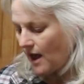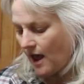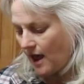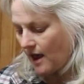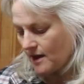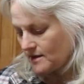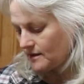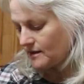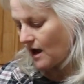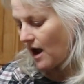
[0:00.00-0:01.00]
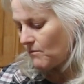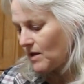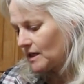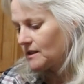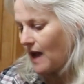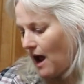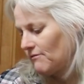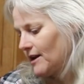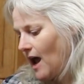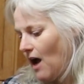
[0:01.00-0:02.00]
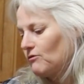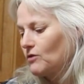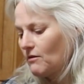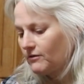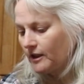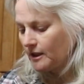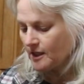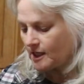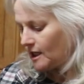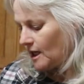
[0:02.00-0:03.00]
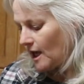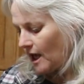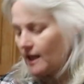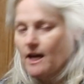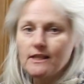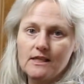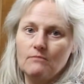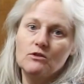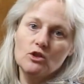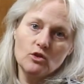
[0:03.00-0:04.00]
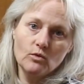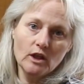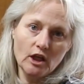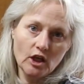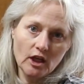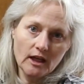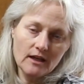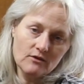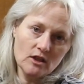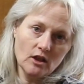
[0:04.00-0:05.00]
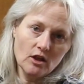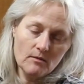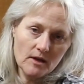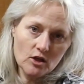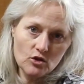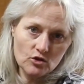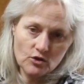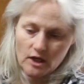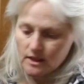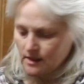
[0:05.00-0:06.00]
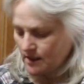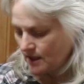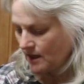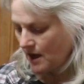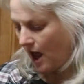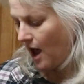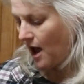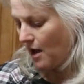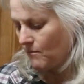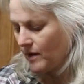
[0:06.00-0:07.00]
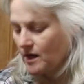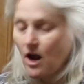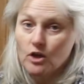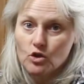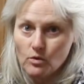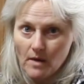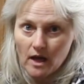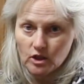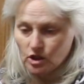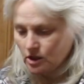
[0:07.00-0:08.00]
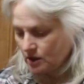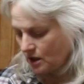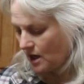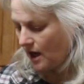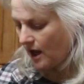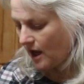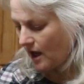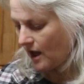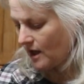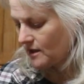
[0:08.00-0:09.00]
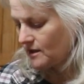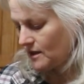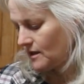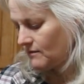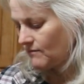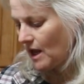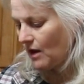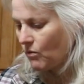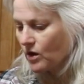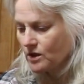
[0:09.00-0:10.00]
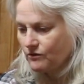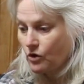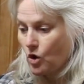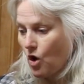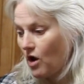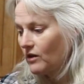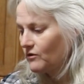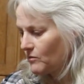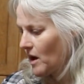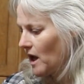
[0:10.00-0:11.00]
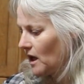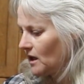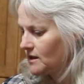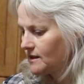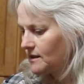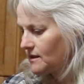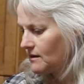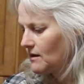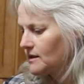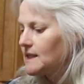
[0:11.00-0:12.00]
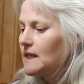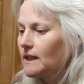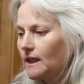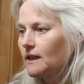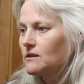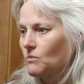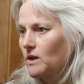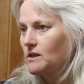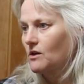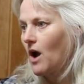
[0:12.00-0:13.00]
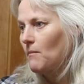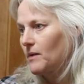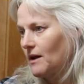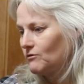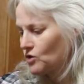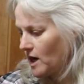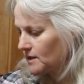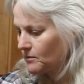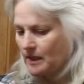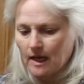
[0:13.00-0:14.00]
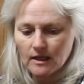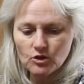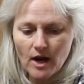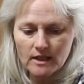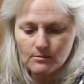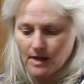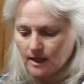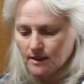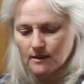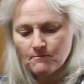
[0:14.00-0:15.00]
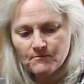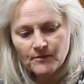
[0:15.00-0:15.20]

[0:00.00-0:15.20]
And I mix half and half roughly, and that seems to do really good. It gives it a little bit of nutrients, but not too much, and it works for all of my seedlings once they're up and I've transplanted.